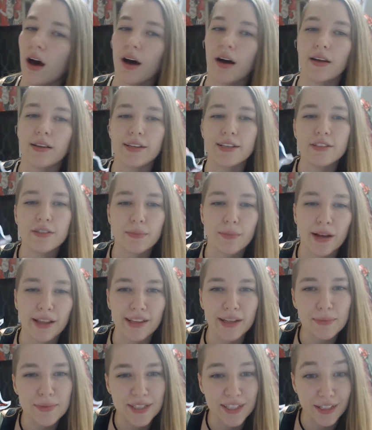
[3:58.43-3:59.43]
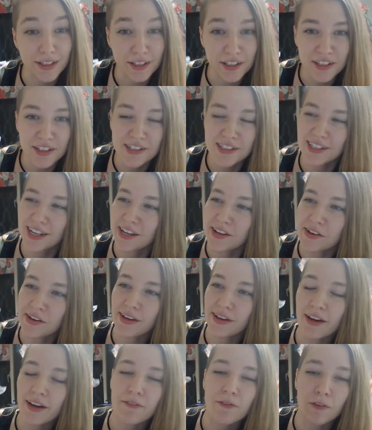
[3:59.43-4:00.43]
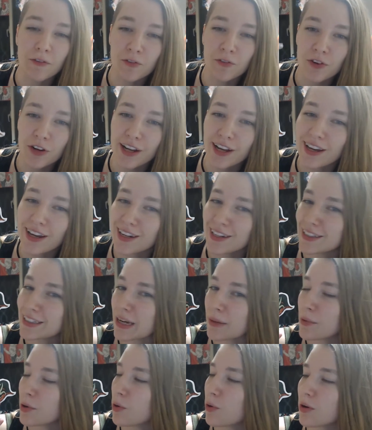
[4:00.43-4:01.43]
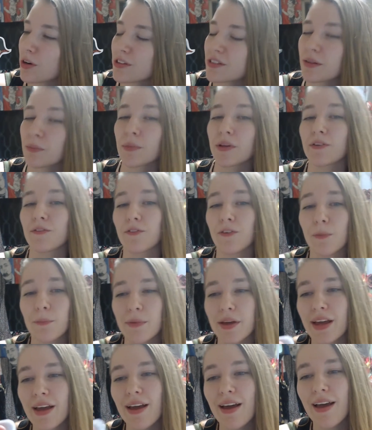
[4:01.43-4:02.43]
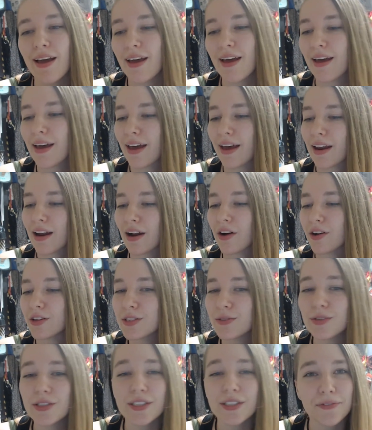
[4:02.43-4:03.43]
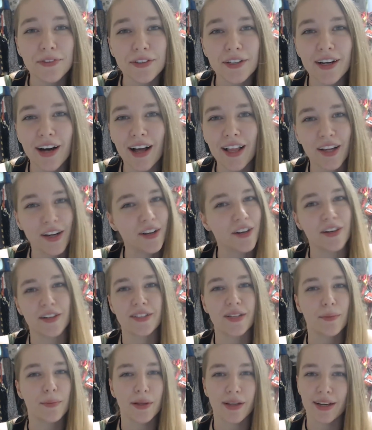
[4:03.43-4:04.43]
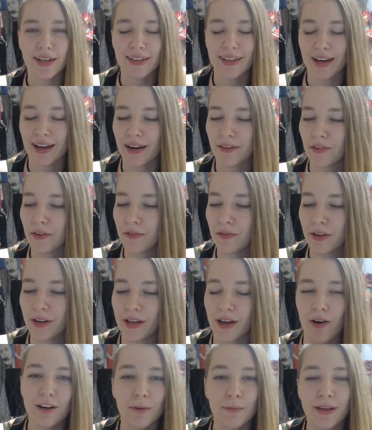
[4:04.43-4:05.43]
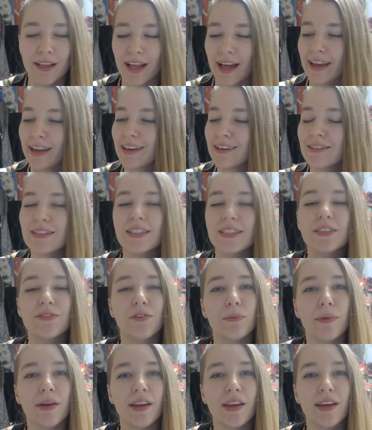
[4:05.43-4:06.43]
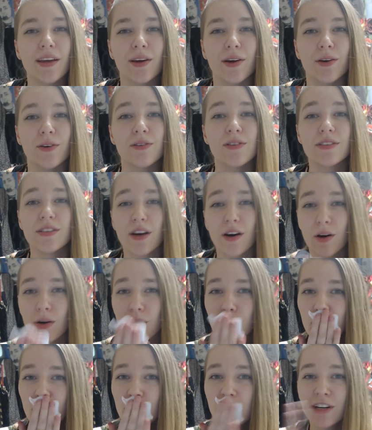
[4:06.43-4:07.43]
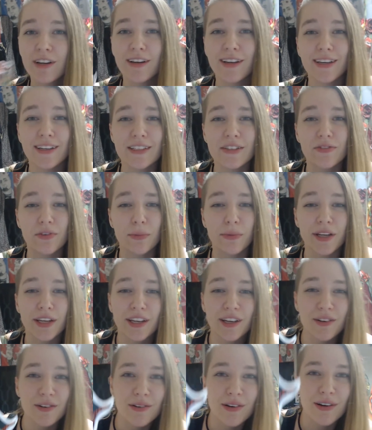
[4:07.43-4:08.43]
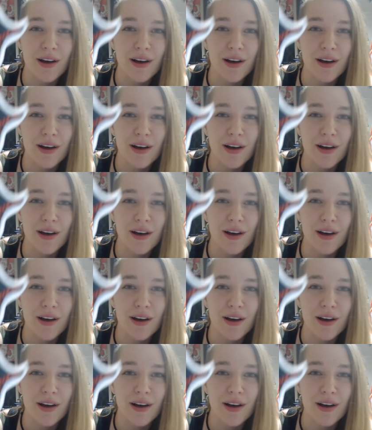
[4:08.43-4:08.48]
These are my lip stickers that you can for free anytime you order something from me. And I'll do a different color or something like that every video. It'll be like kisses from me to you. So, kiss from me to you.